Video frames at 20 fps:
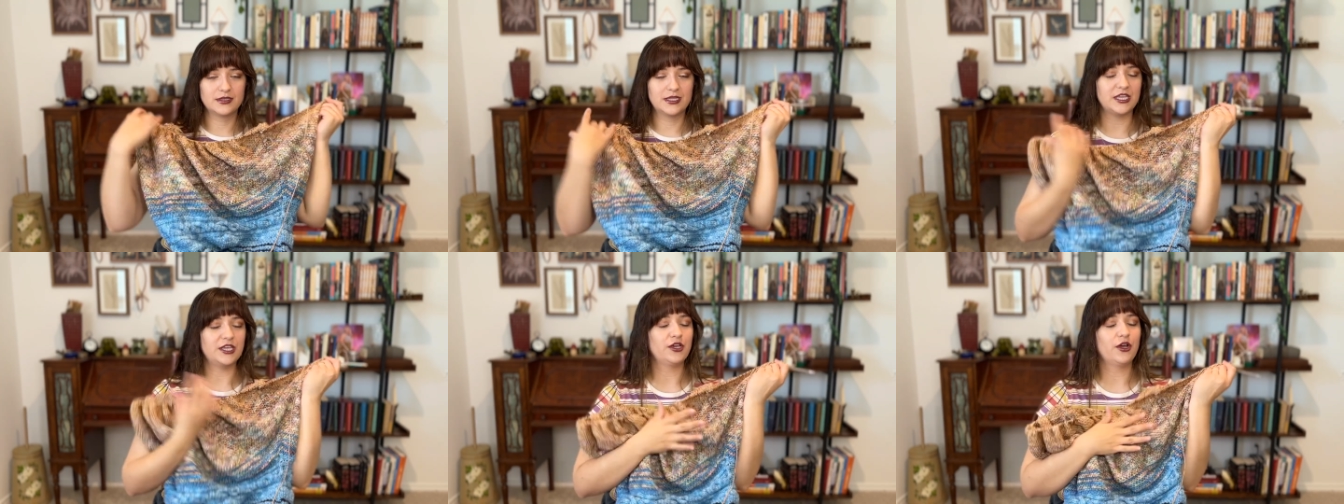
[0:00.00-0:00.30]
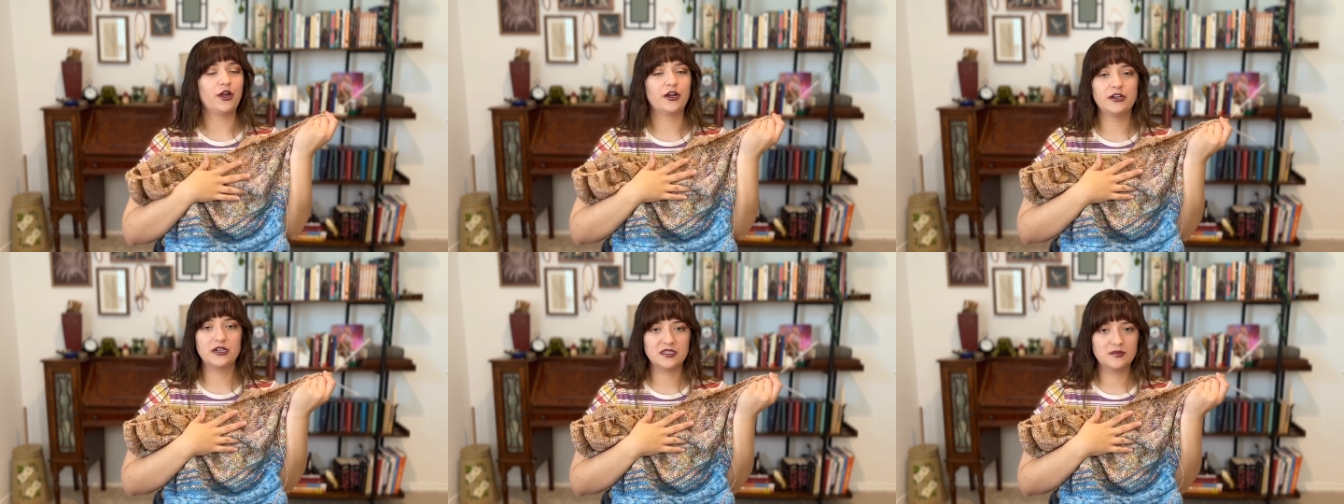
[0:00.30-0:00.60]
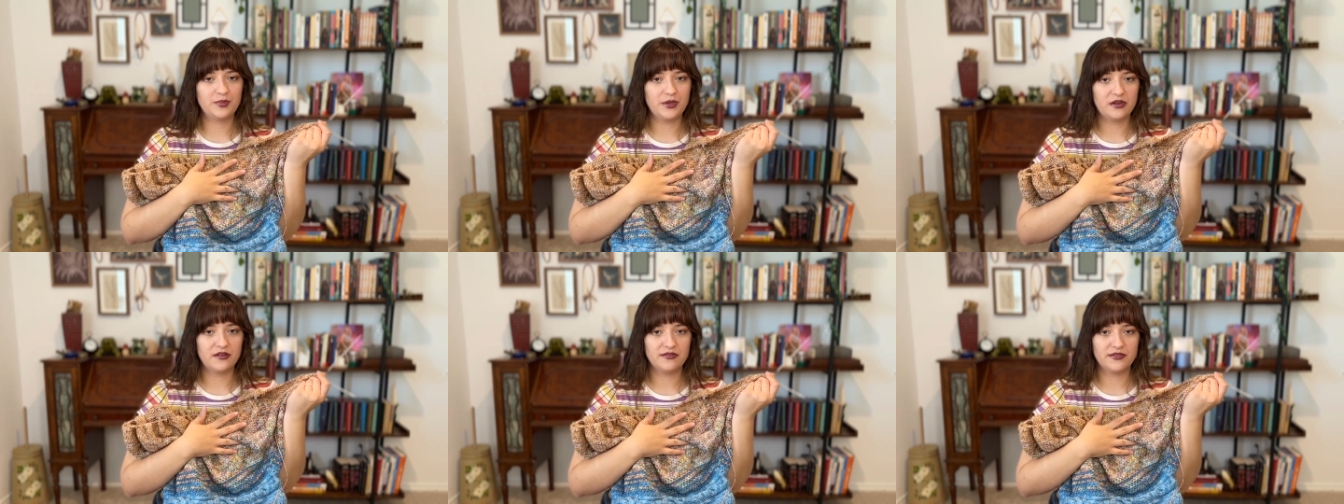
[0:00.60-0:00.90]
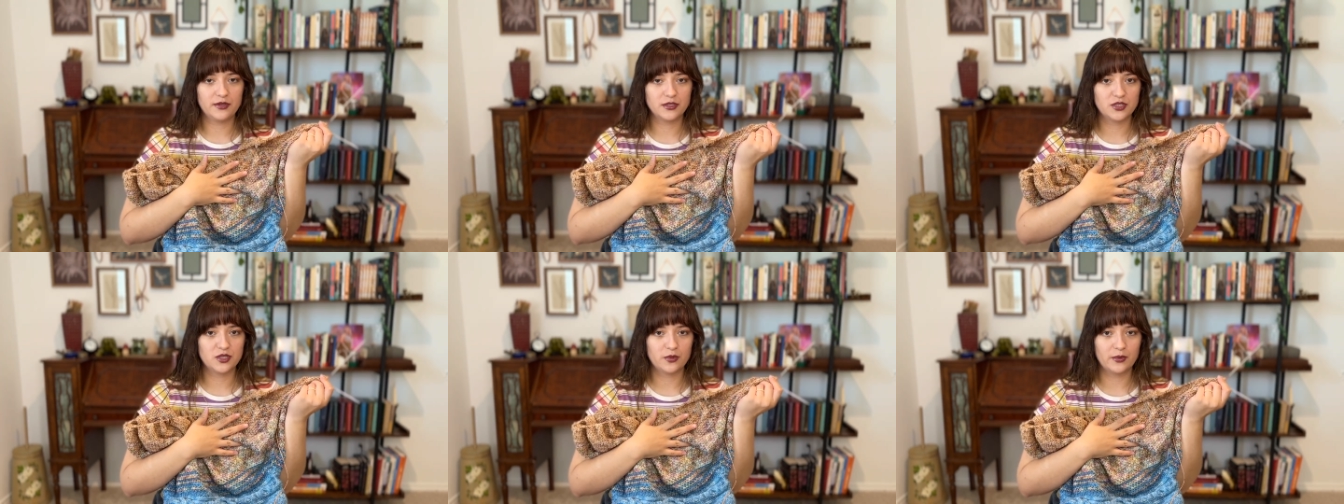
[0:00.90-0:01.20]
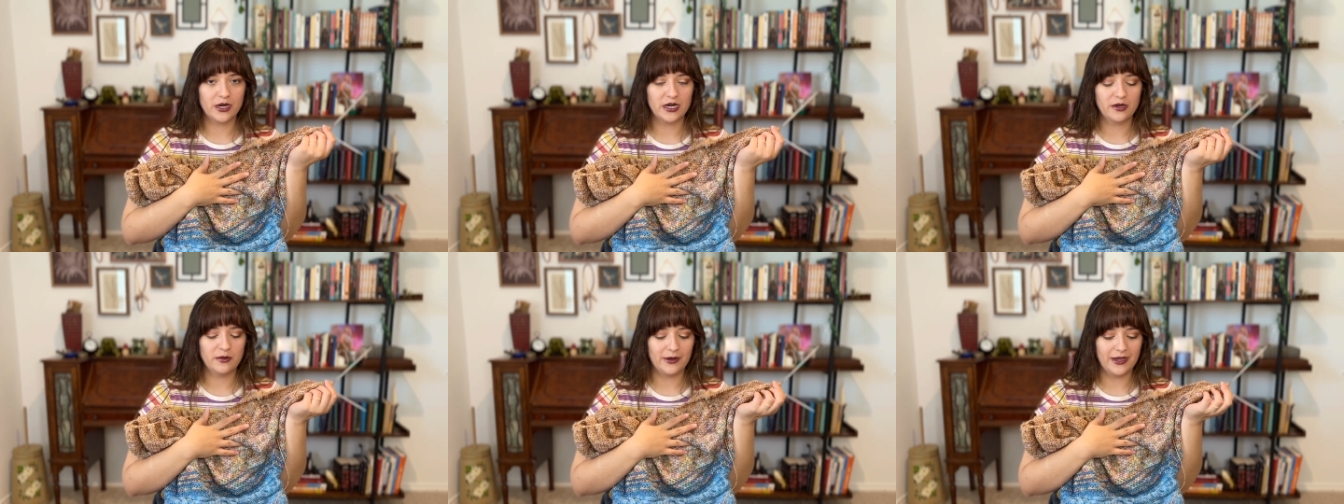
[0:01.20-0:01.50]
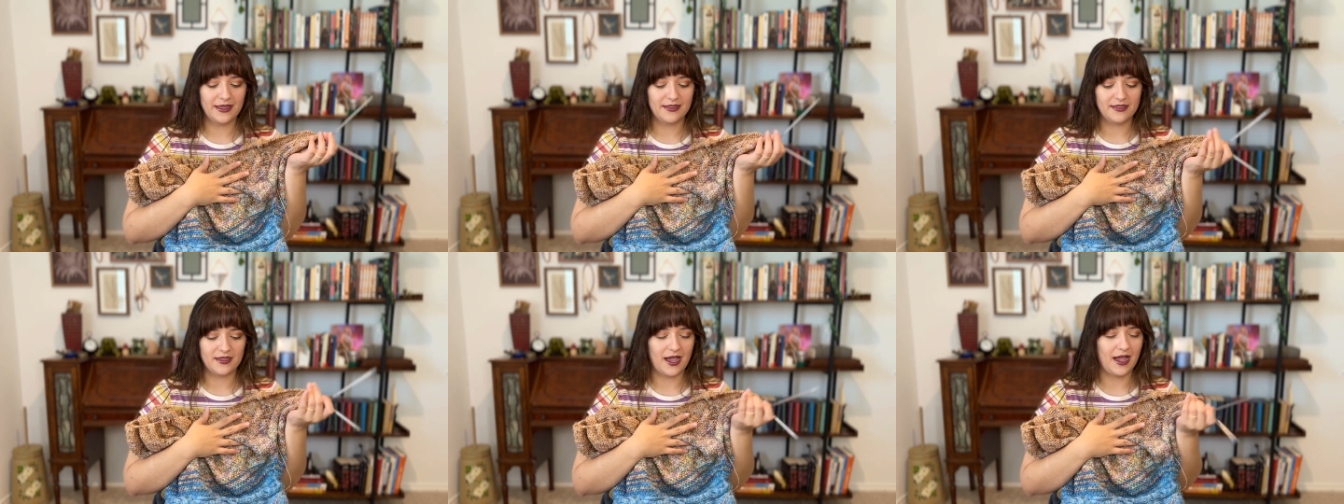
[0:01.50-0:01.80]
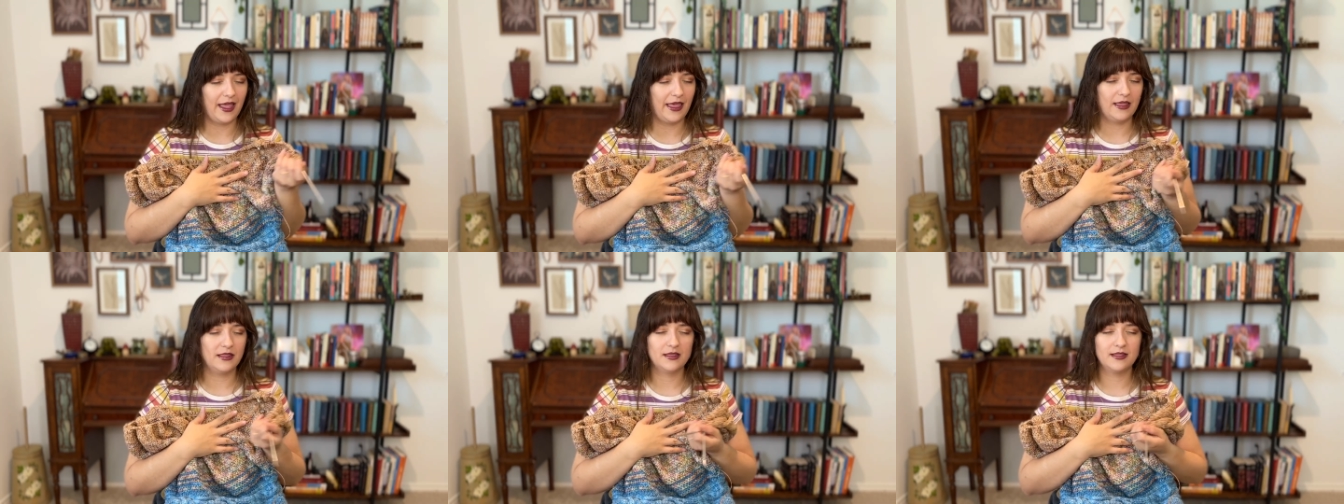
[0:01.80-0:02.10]
The yarn is beautiful to work with.
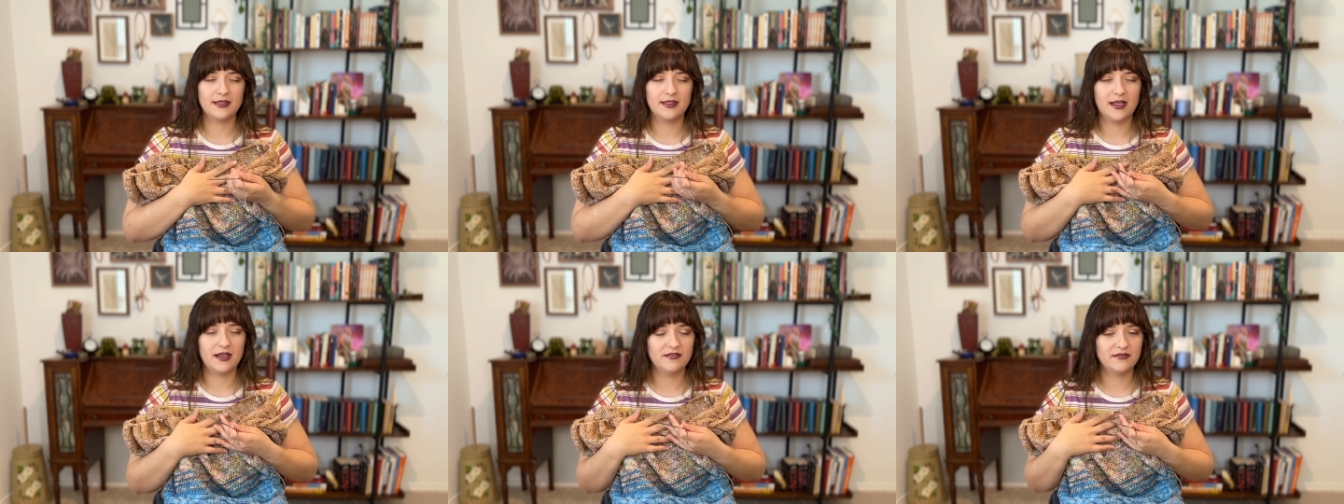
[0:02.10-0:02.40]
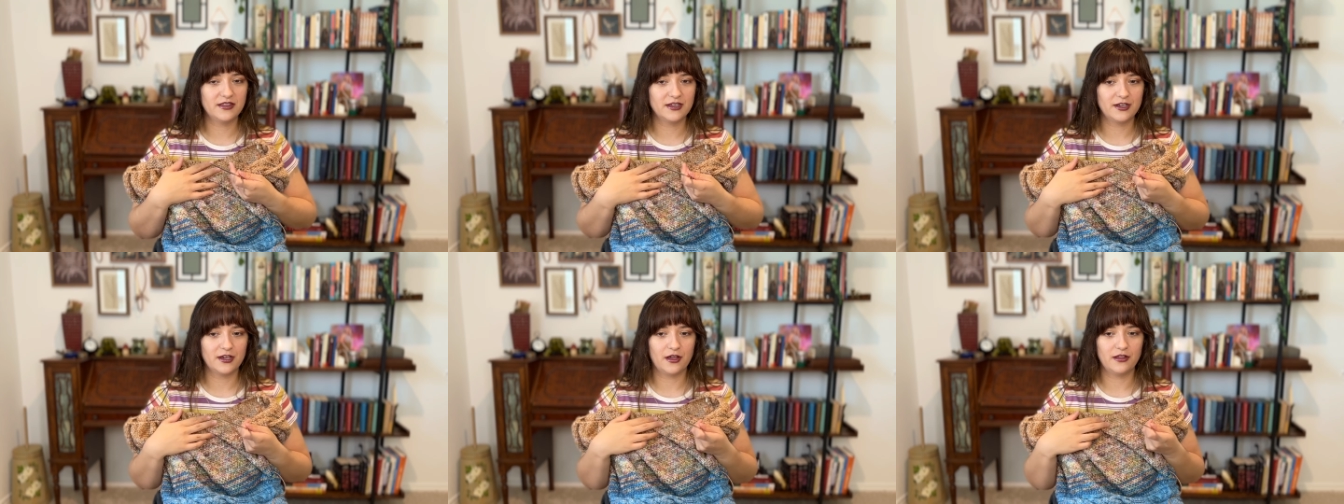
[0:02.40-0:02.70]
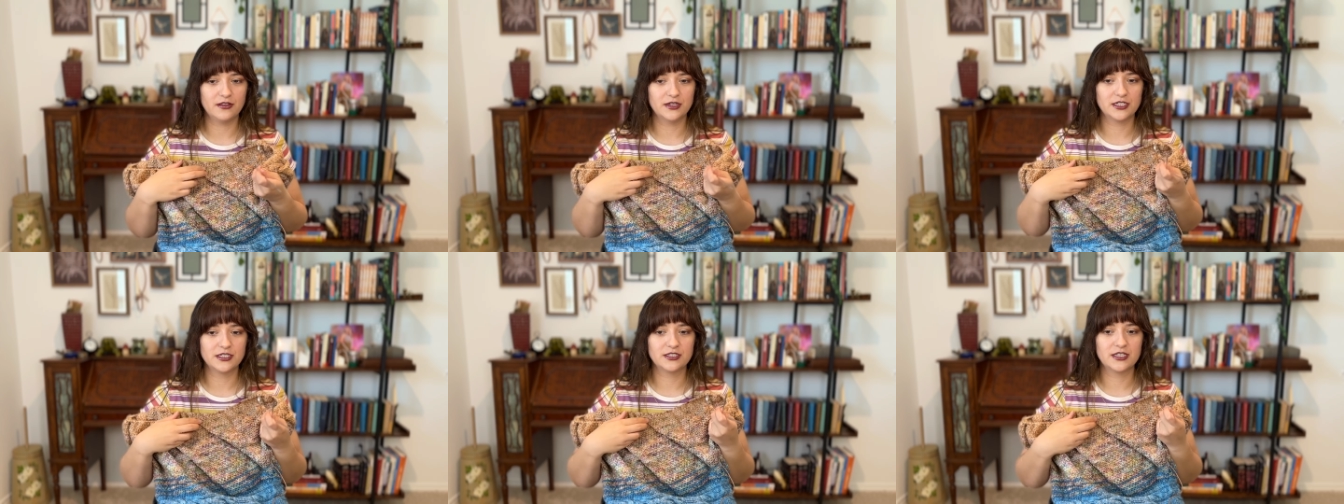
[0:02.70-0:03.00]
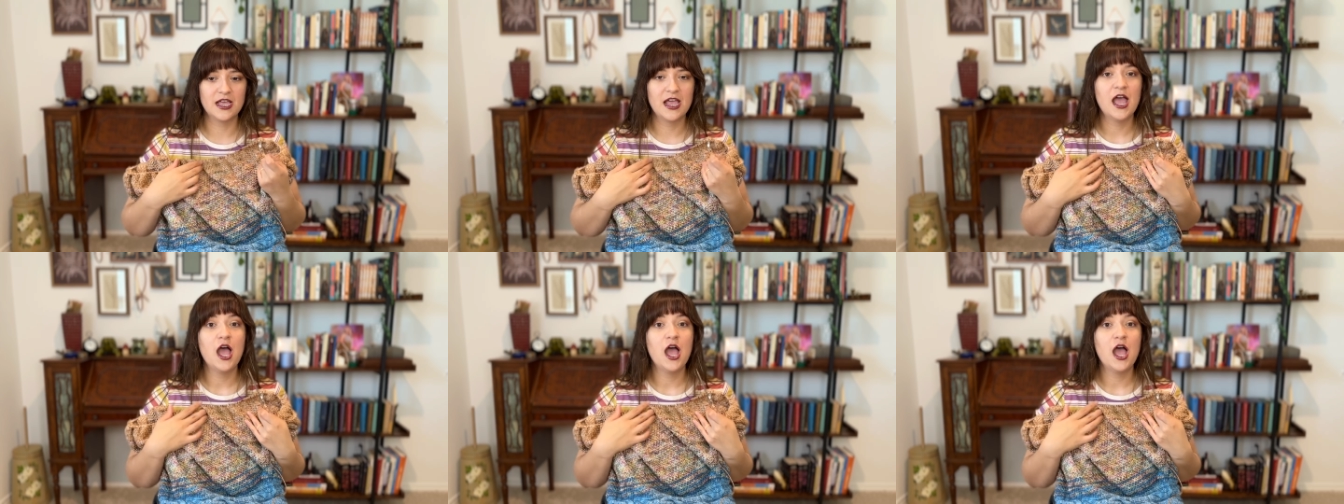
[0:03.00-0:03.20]
I love the colors.